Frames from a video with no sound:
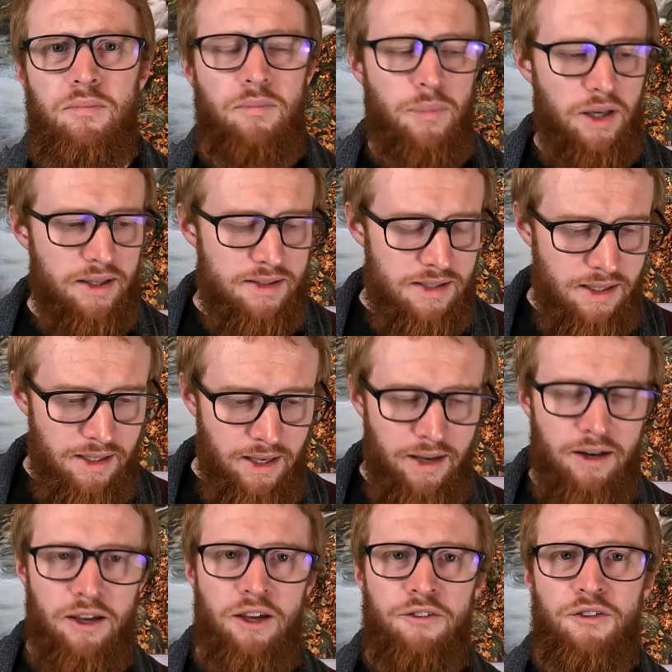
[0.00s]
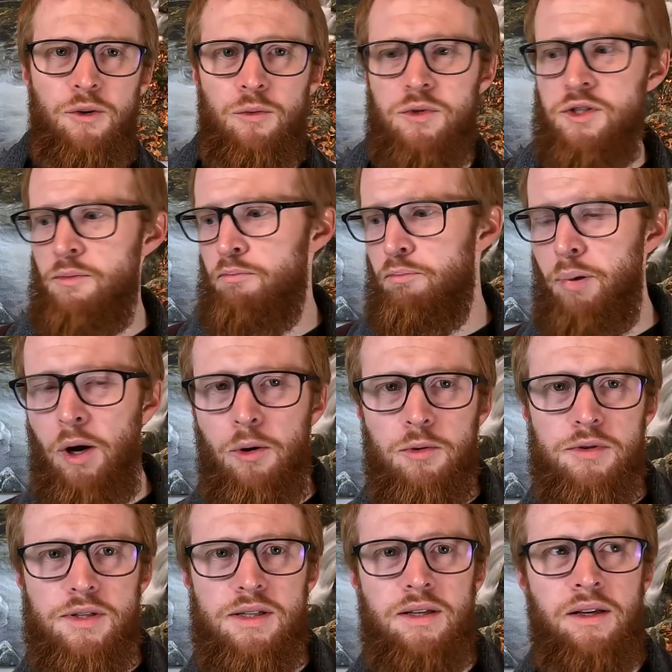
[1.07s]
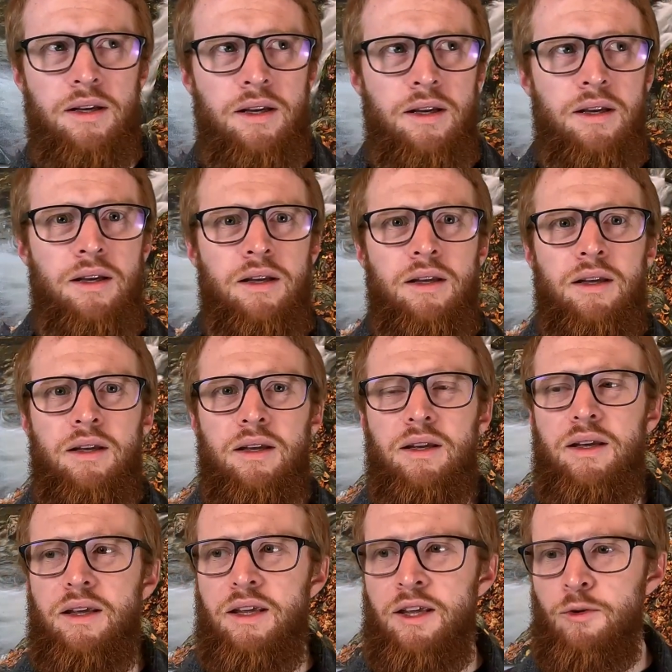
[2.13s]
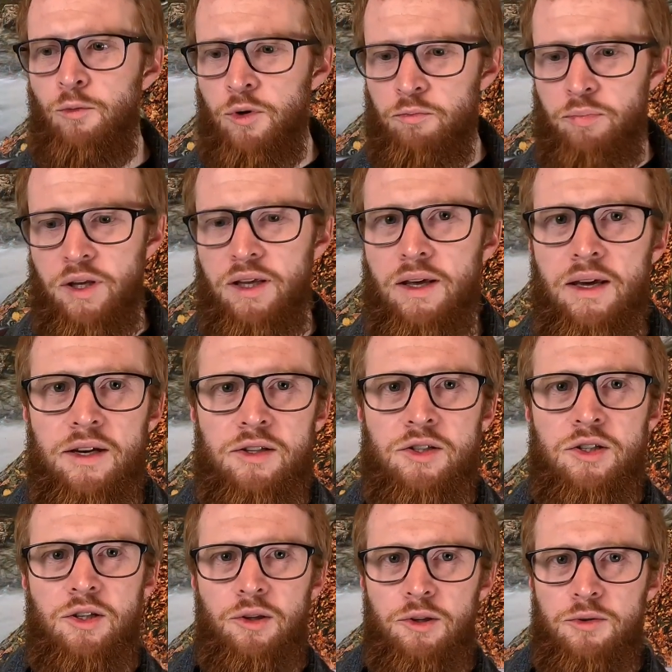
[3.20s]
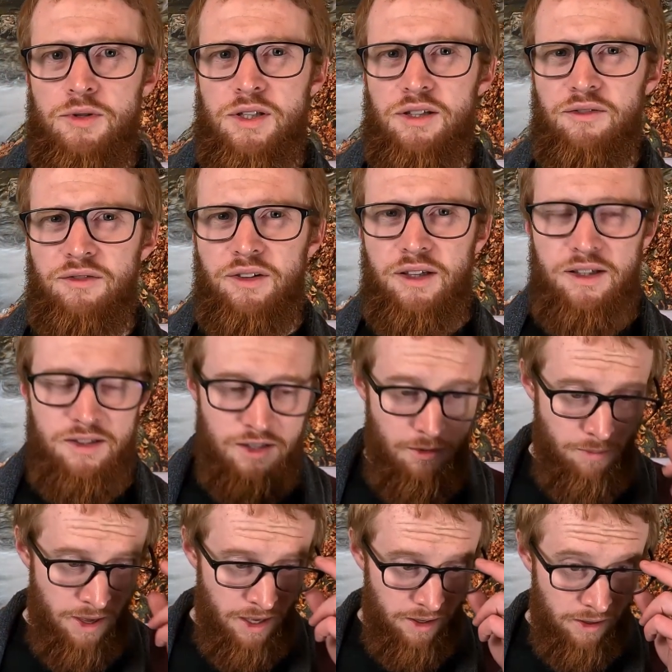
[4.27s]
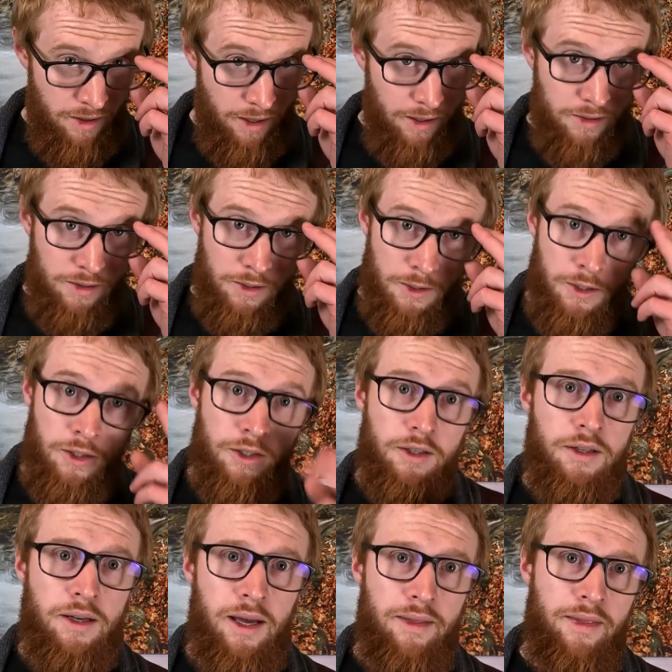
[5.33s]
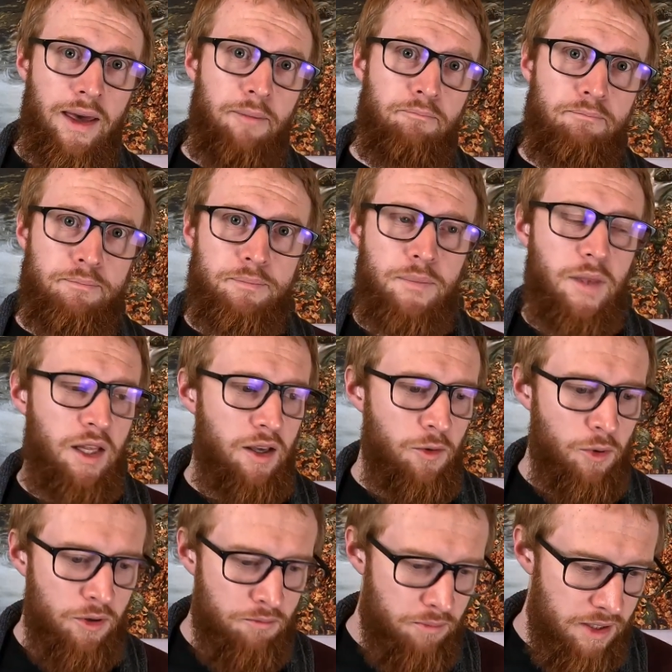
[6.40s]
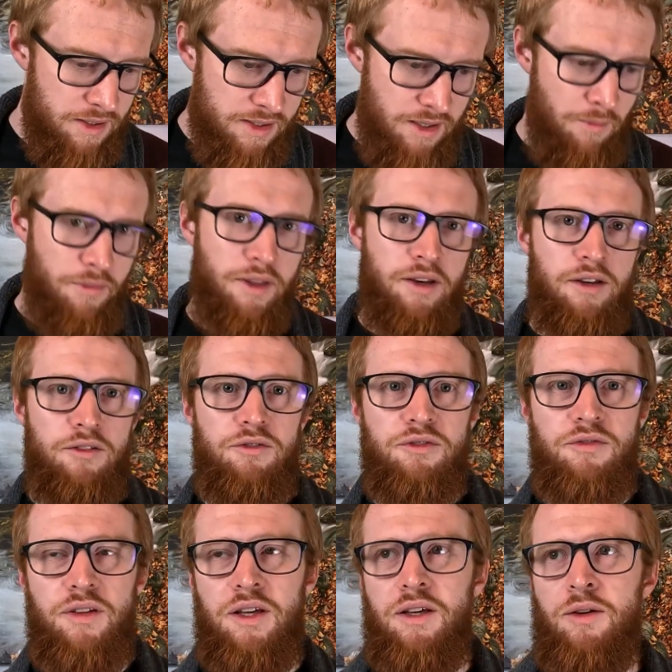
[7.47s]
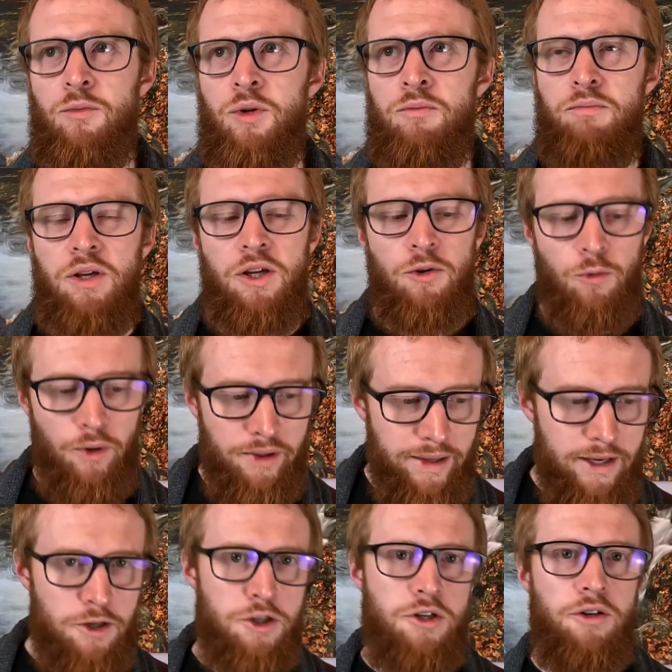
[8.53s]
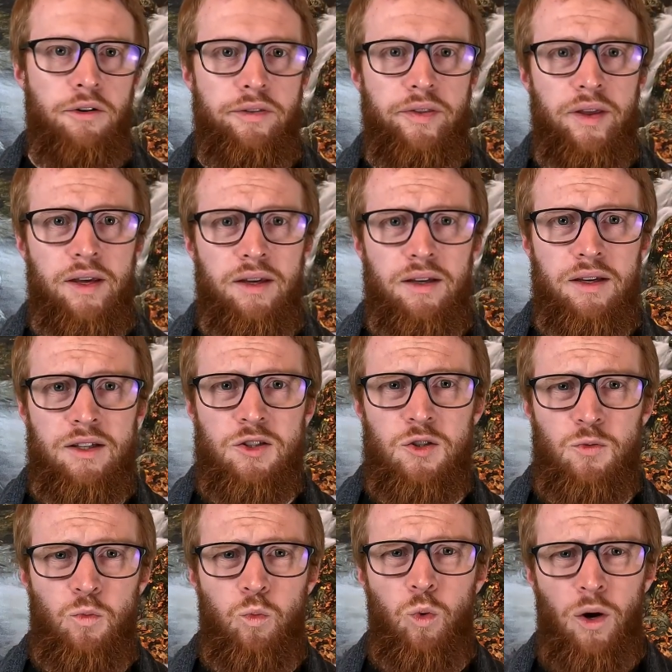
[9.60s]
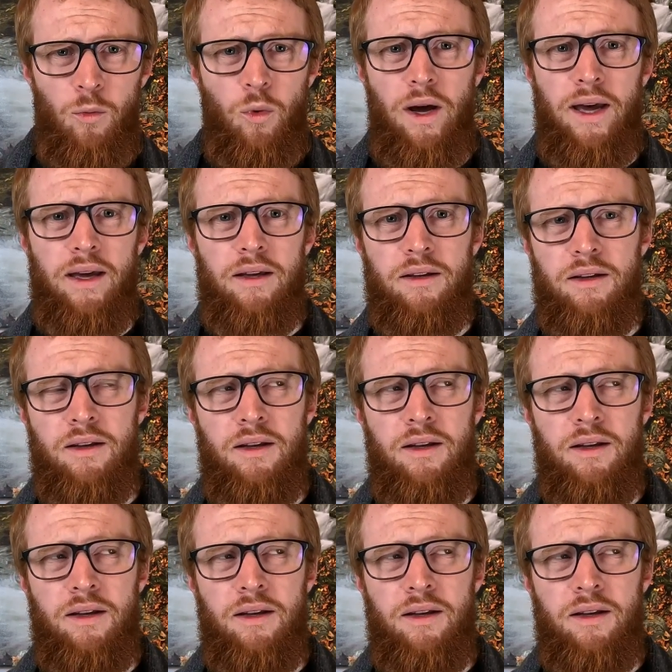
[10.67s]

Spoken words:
Because again, if it was a boast, it would be exclusively to make God look good, not them. It wouldn't be it wouldn't be a relational thing. It's one way.